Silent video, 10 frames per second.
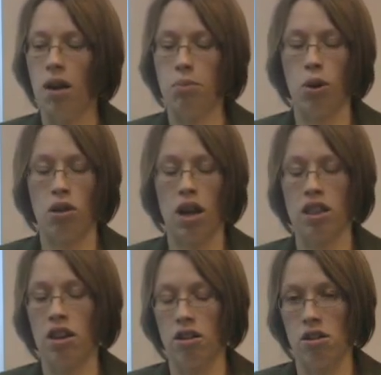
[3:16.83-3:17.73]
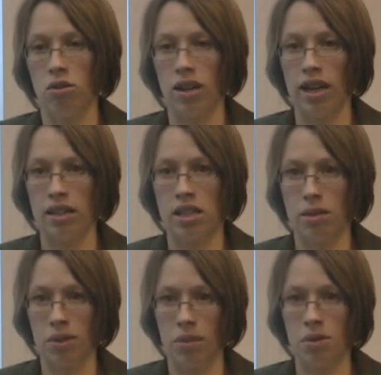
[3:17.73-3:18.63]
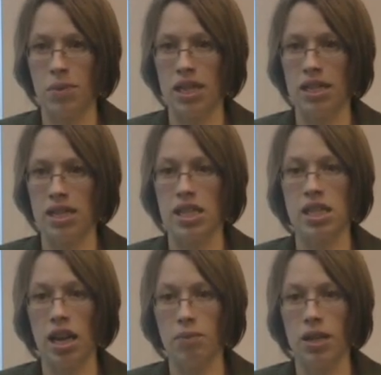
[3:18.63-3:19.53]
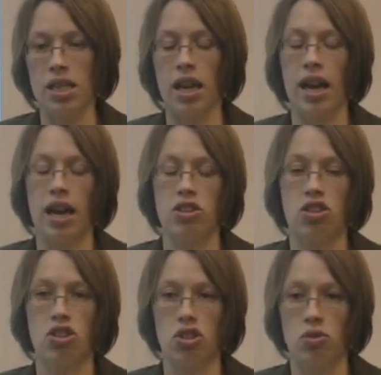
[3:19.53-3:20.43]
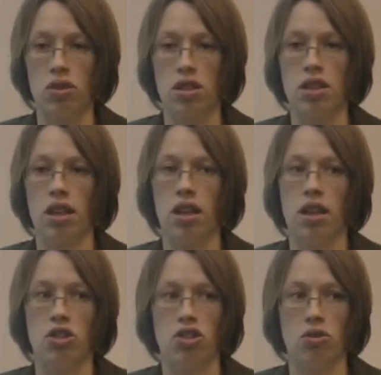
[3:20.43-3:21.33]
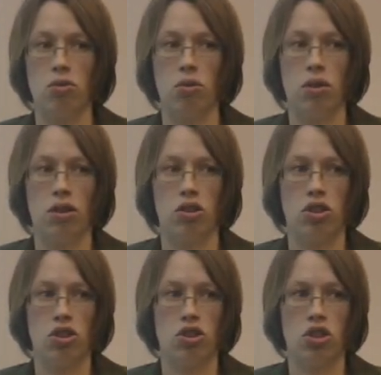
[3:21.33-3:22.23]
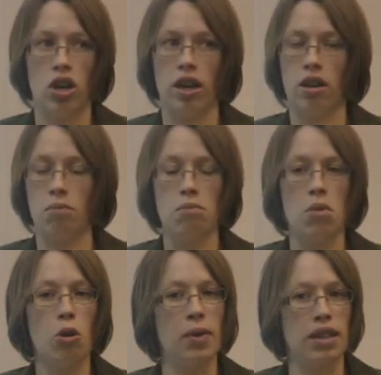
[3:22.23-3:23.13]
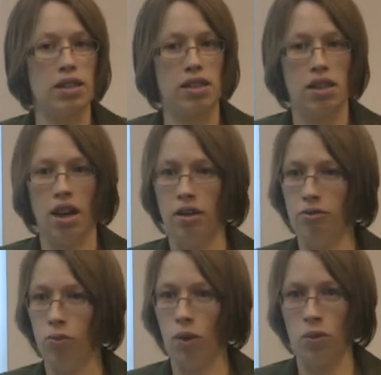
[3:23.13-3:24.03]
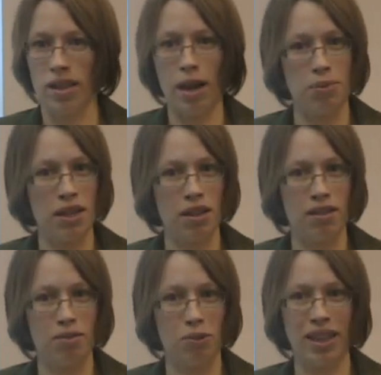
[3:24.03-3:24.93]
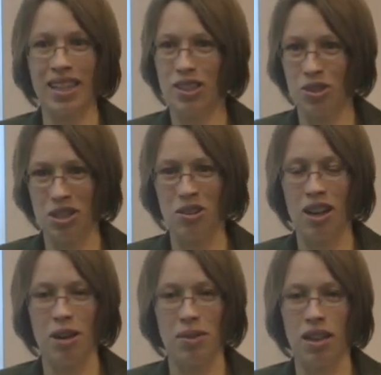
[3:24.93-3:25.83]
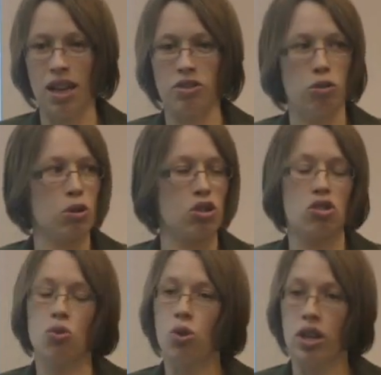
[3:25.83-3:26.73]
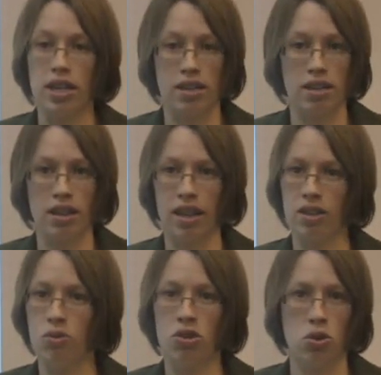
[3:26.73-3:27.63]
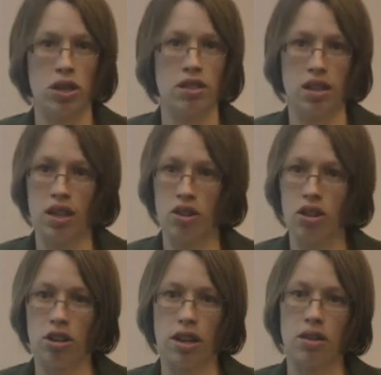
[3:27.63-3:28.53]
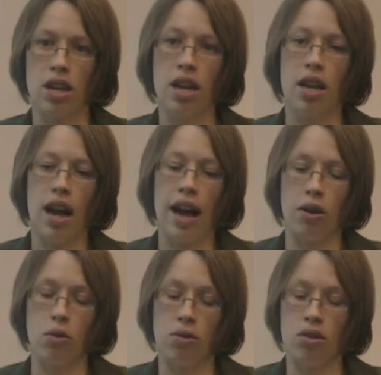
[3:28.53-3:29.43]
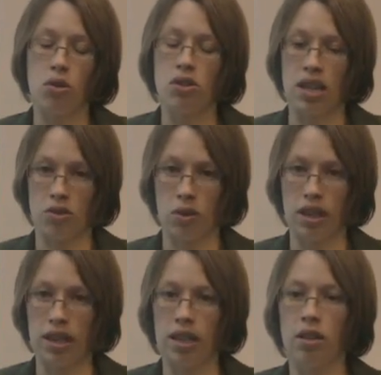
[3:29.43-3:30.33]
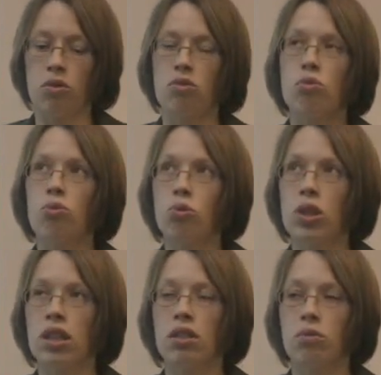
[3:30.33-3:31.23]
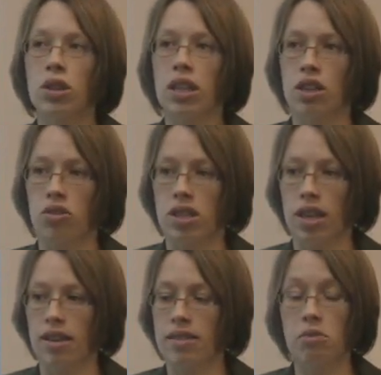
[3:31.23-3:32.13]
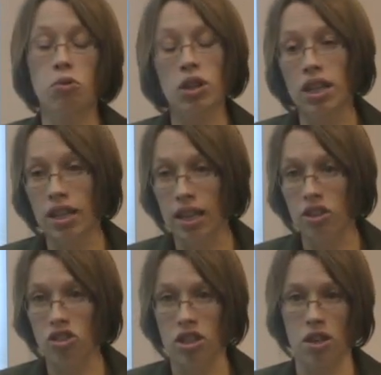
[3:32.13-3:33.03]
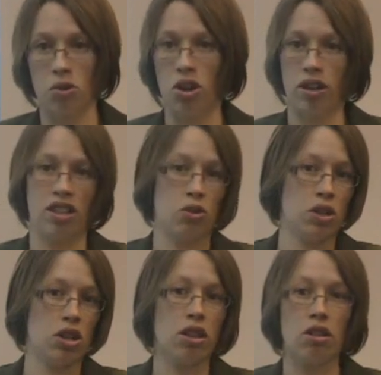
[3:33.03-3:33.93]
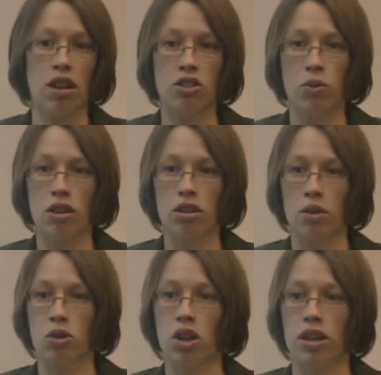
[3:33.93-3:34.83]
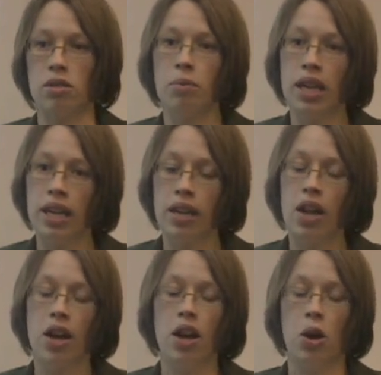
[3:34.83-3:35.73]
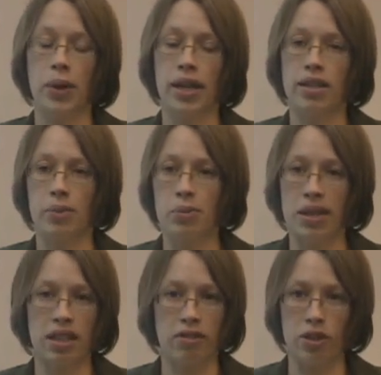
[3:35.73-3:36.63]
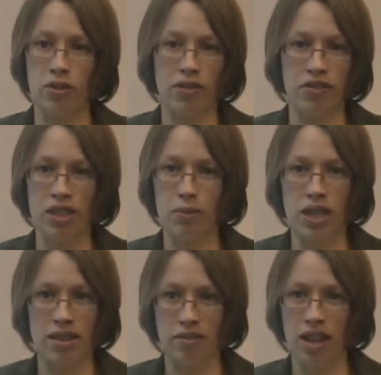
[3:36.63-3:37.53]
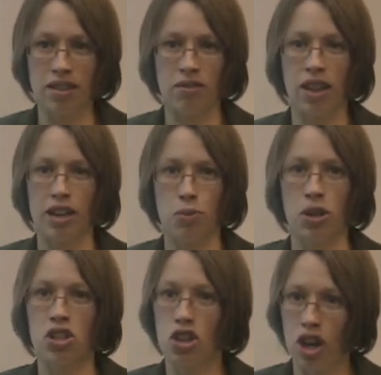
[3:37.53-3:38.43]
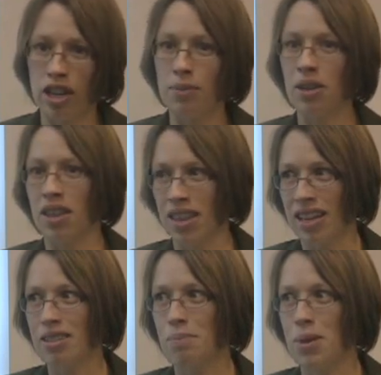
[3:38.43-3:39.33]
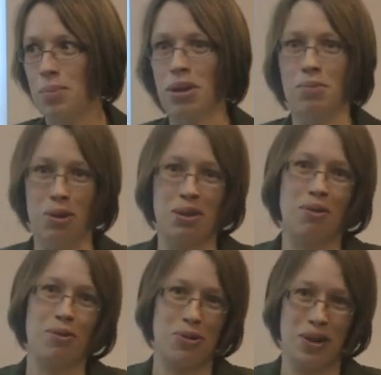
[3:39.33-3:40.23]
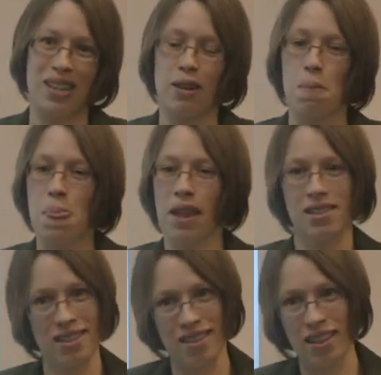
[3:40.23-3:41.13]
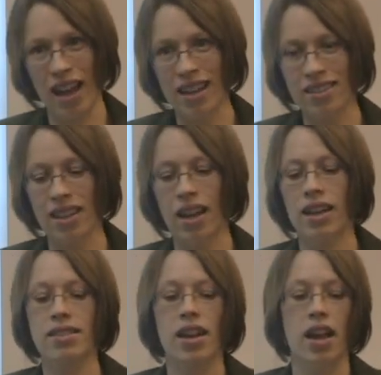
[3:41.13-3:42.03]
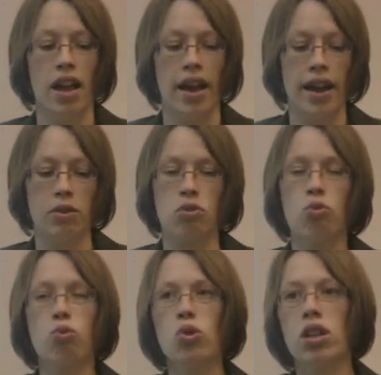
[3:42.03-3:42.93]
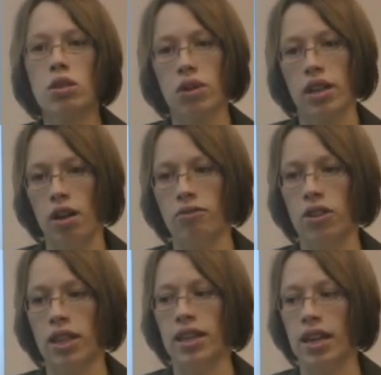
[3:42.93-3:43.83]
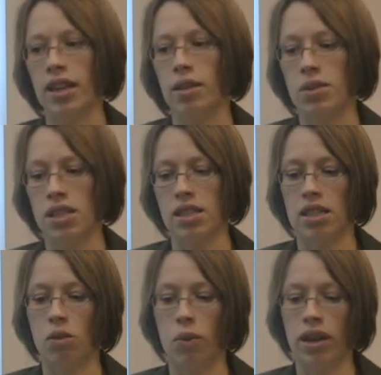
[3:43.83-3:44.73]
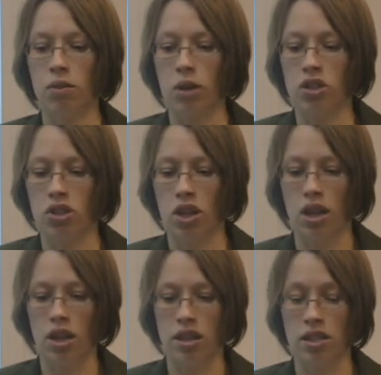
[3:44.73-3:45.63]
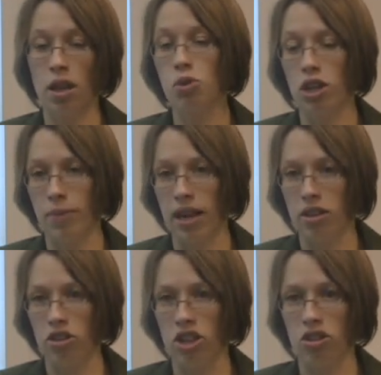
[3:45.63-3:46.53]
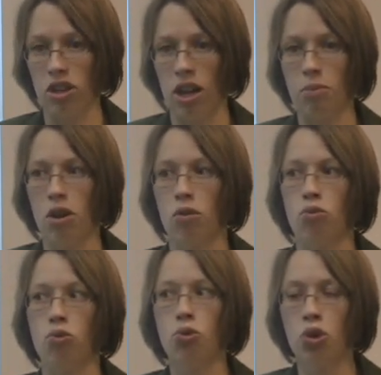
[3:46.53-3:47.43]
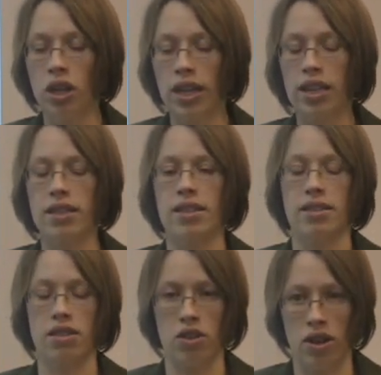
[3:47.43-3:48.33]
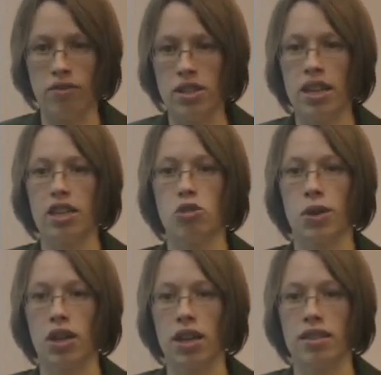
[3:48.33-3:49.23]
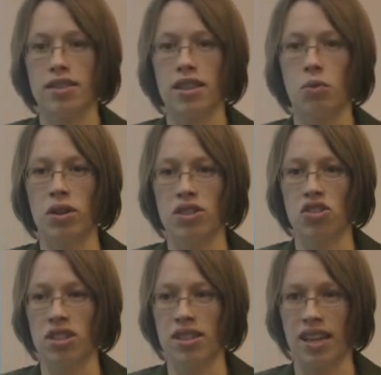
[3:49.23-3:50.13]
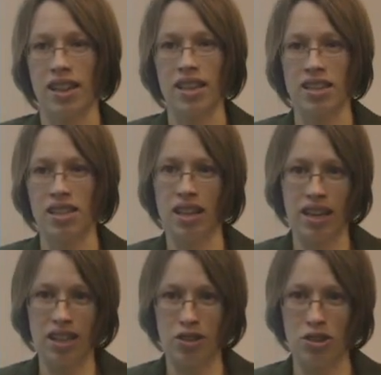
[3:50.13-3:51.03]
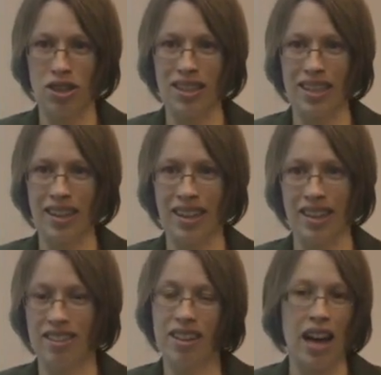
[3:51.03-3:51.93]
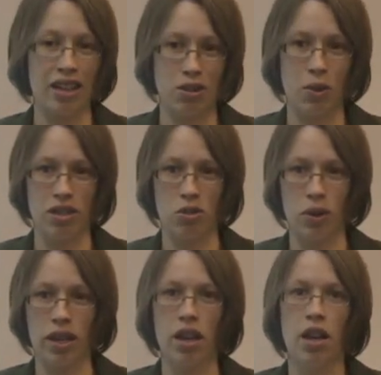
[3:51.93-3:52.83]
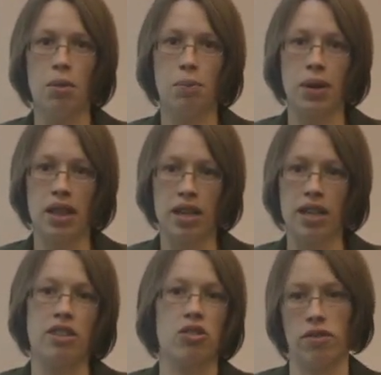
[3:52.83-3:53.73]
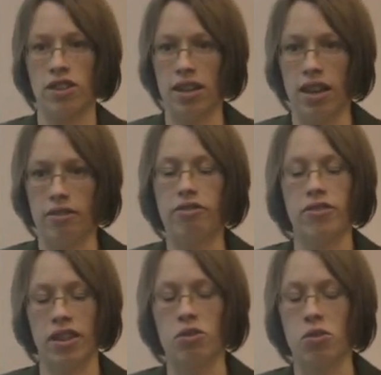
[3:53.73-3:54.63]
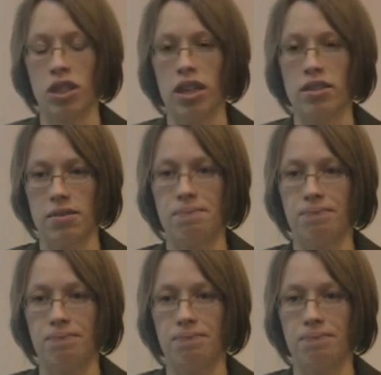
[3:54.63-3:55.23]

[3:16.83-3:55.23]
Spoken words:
both on their own and sometimes based as assignments, I asked students to share moments of what was happening relating to gender comm in the classroom, or stories, like news stories that they'd heard and how those things relate. And it was really, really interesting because they really engaged it. They were talking to each other on Twitter. They were talking to me. We ended up spending the first 15 minutes of lots of class periods talking about the things that people had posted from Twitter since the last class. And it was really, really helpful in getting them to see the way in which the subject matter, gender comm, really exists in their everyday experience. That it wasn't just like this thing that you're studying in this class twice a week, but that it is your everyday life. And that was really nice.